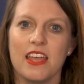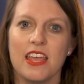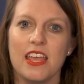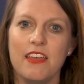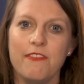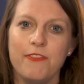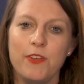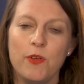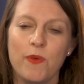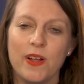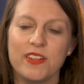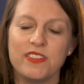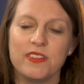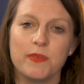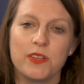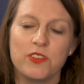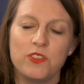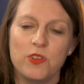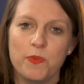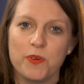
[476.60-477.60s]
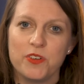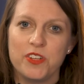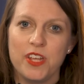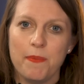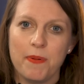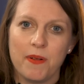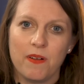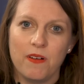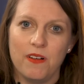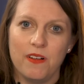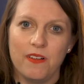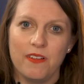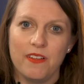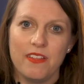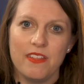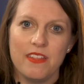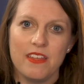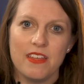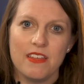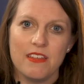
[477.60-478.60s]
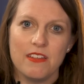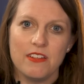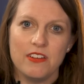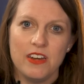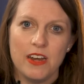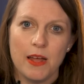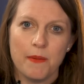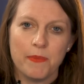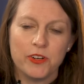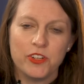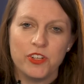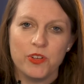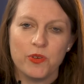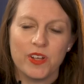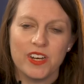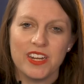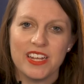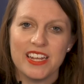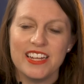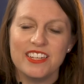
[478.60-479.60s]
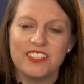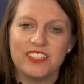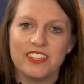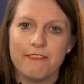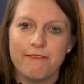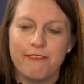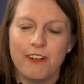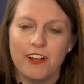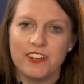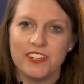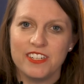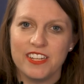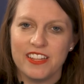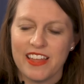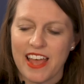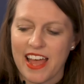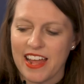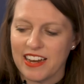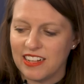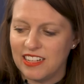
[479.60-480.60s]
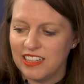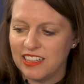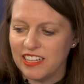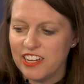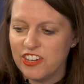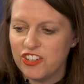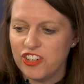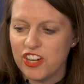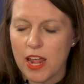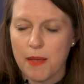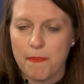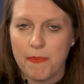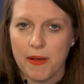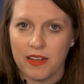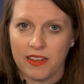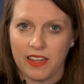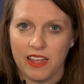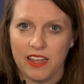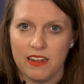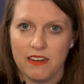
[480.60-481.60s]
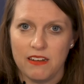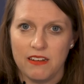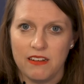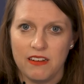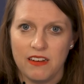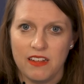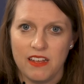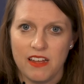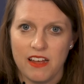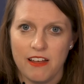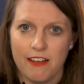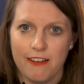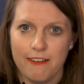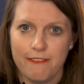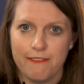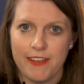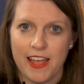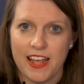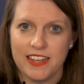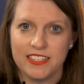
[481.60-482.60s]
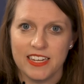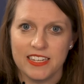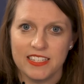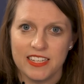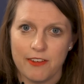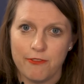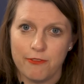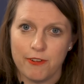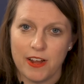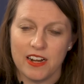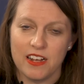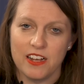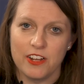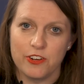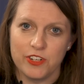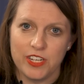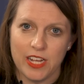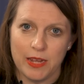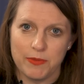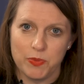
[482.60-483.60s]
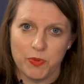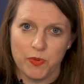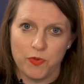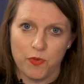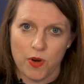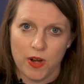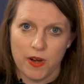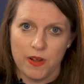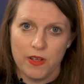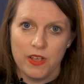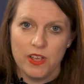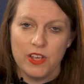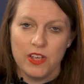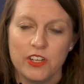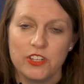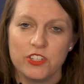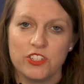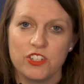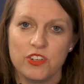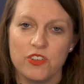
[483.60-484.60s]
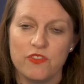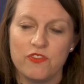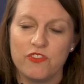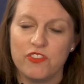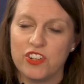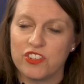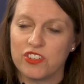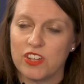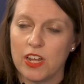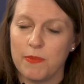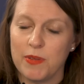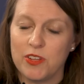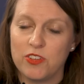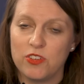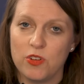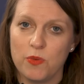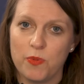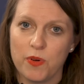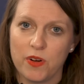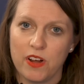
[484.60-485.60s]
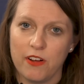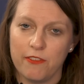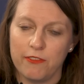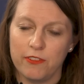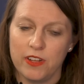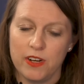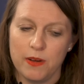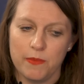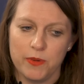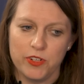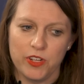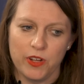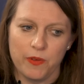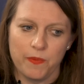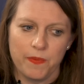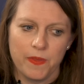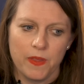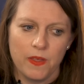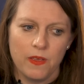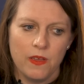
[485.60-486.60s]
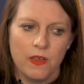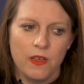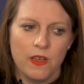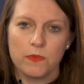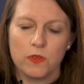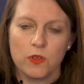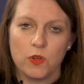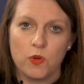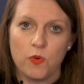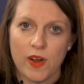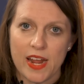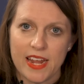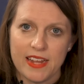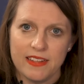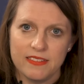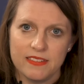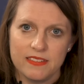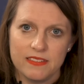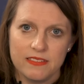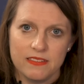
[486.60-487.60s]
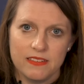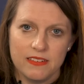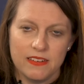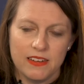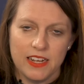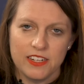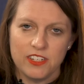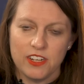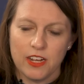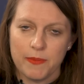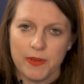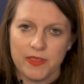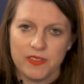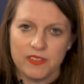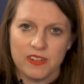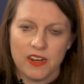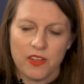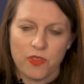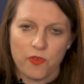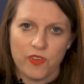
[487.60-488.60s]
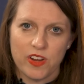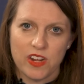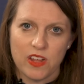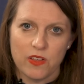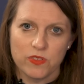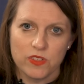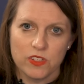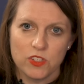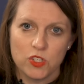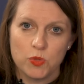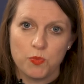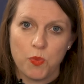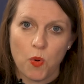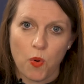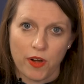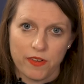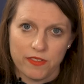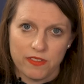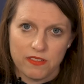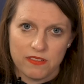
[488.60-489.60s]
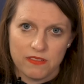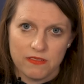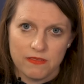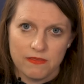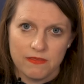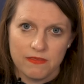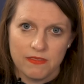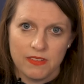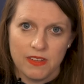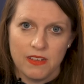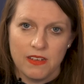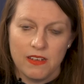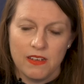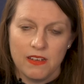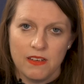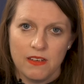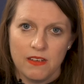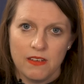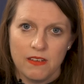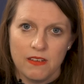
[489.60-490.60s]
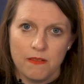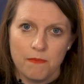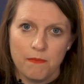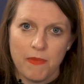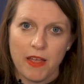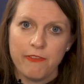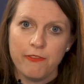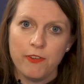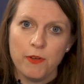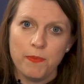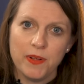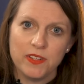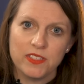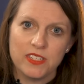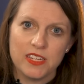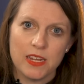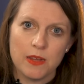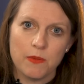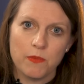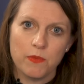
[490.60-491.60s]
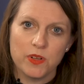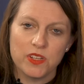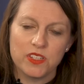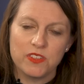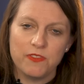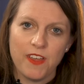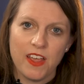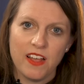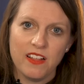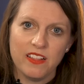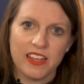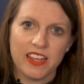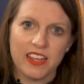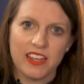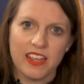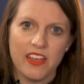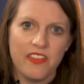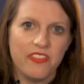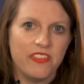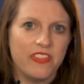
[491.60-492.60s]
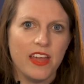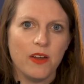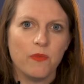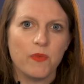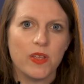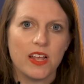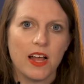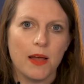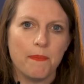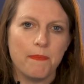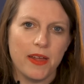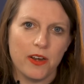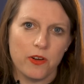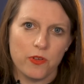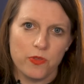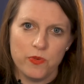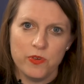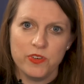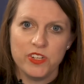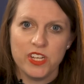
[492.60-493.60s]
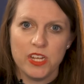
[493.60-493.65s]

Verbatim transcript: If you write something super typical, number 2 can easily fall into that cliche bucket of essays I've read 100 times before. So you've just got to be super careful on number 2. Grades. I talk about this in other videos. Sports. My football team was failing, and then we got better through